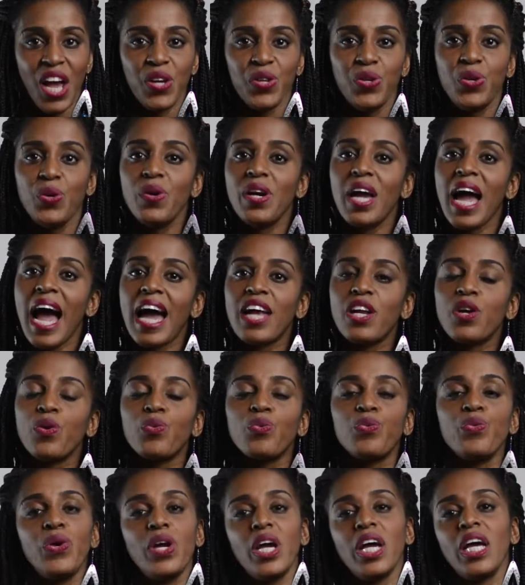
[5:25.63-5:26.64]
You got
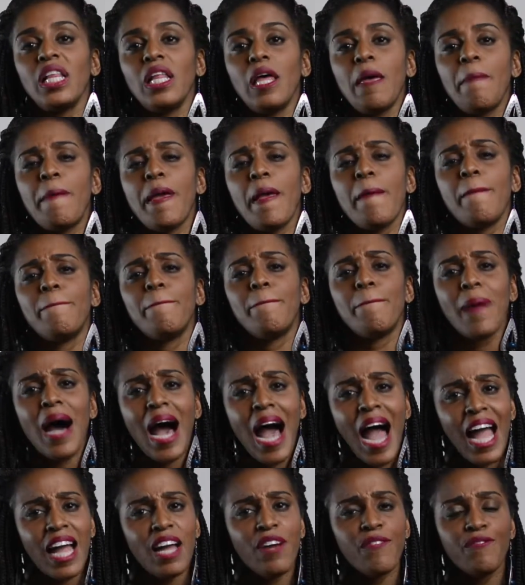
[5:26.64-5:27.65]
to really be
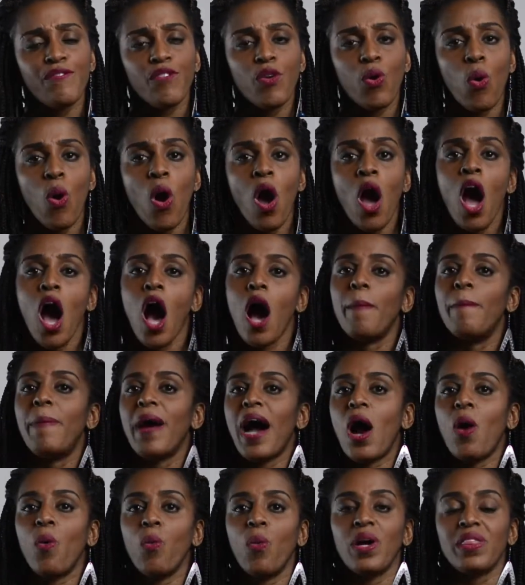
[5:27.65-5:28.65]
mindful
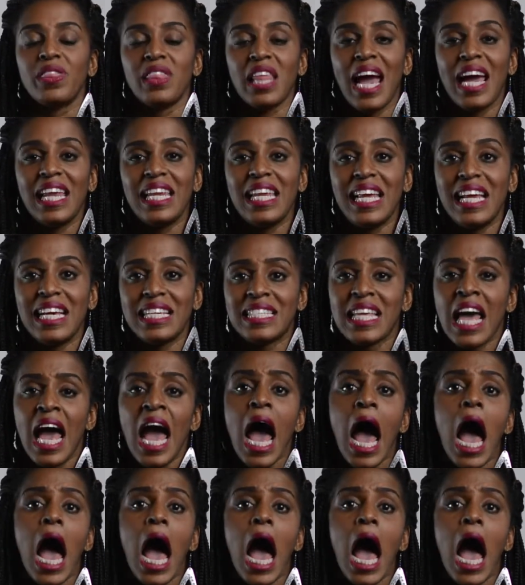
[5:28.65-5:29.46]
about what that is.